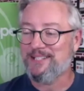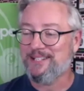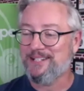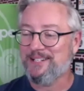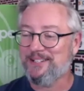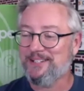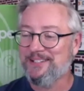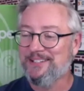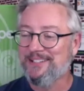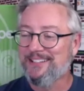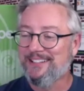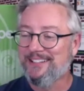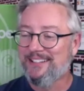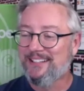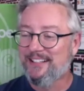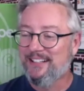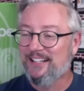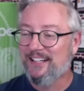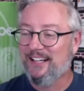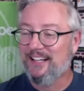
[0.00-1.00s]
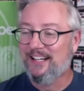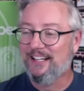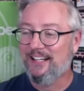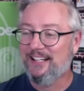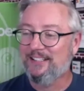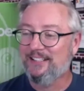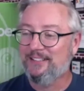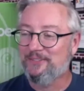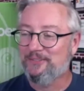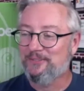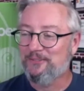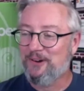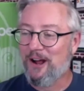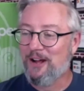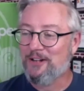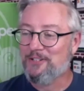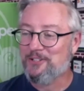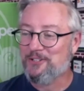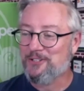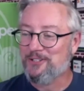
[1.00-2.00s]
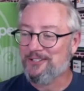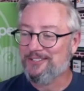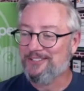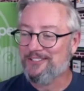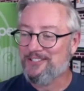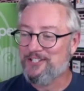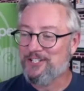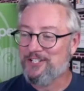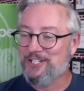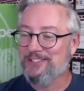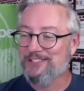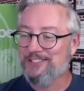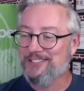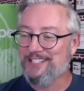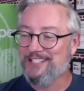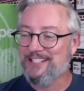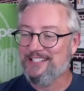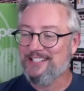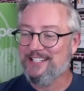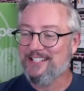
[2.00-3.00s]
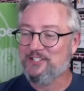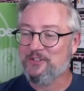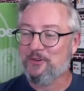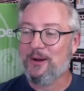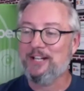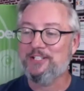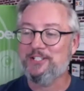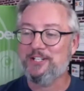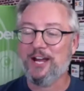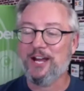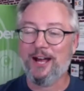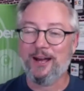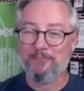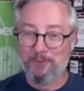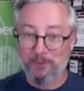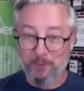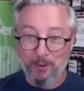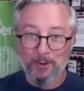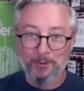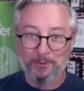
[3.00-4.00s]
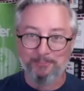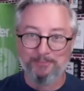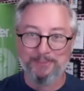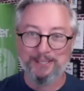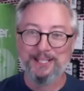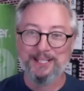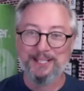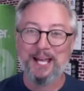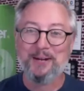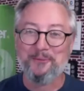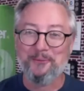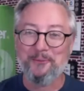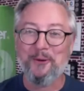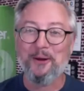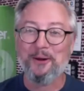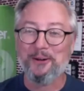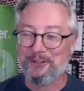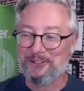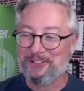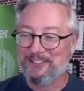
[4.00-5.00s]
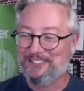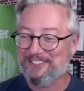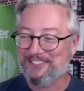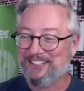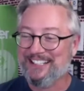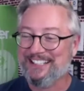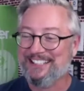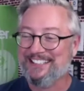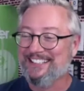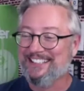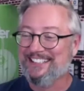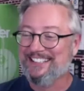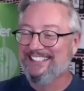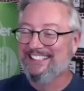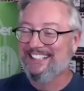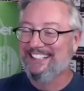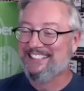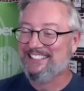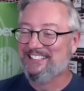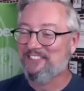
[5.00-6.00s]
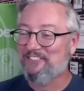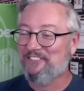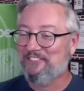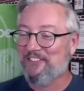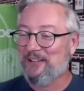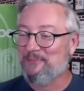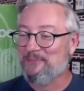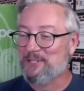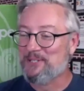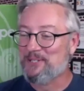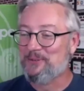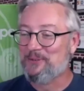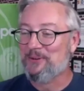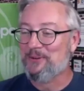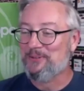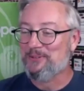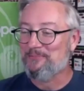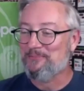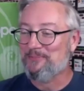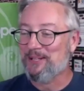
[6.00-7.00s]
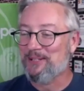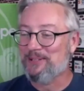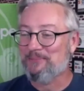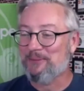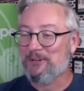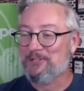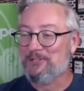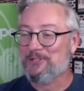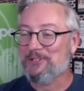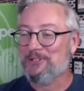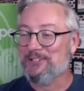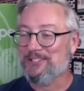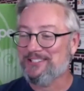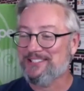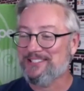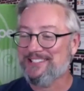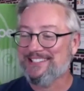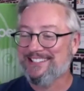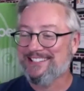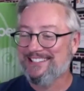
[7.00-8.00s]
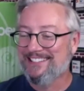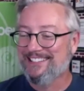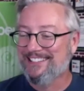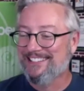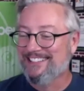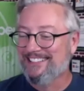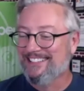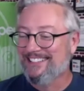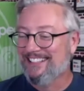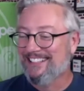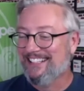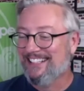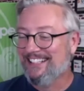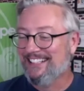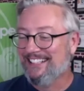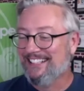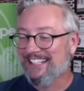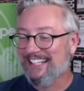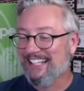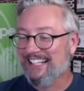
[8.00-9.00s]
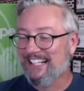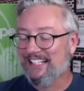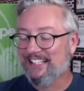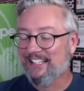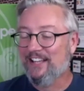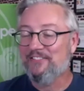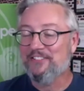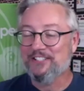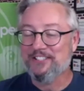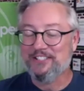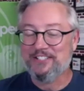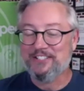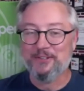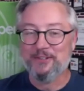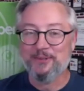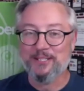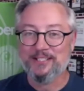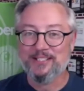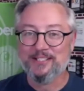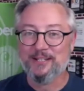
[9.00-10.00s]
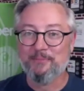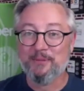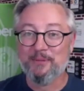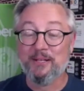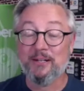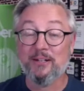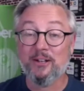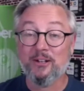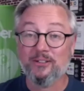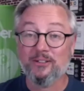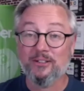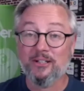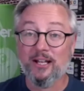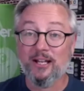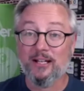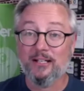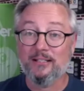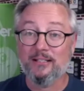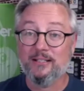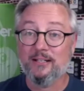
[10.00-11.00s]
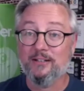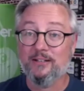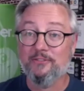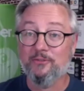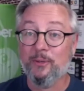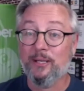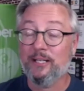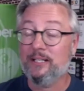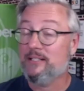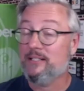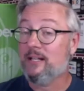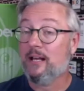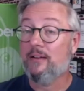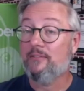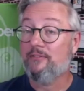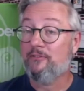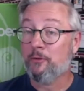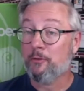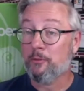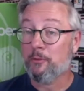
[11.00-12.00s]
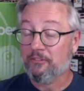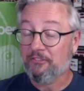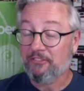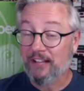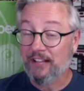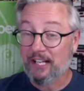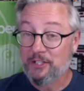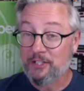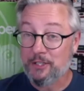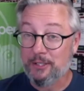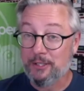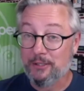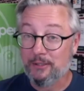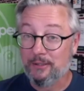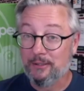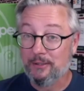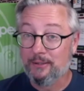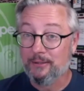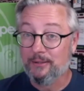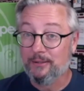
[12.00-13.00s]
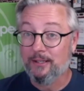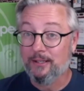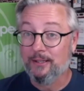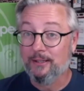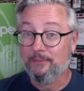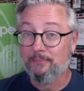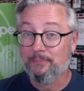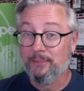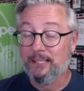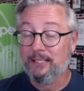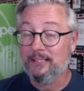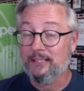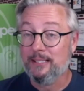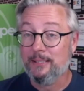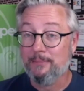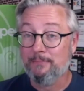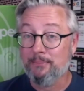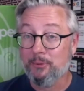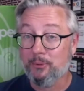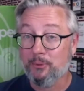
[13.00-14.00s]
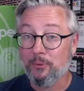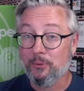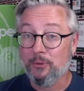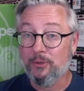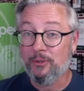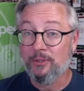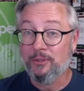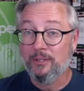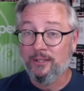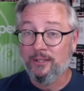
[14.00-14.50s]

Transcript: here. Uh, Roger Shields, he says, "Great job." Quote, "Be like water." Right? That's a famous quote about the martial arts. Uh, and I love it too. It's something along the lines of when it's time for reflection, uh, be a deep pool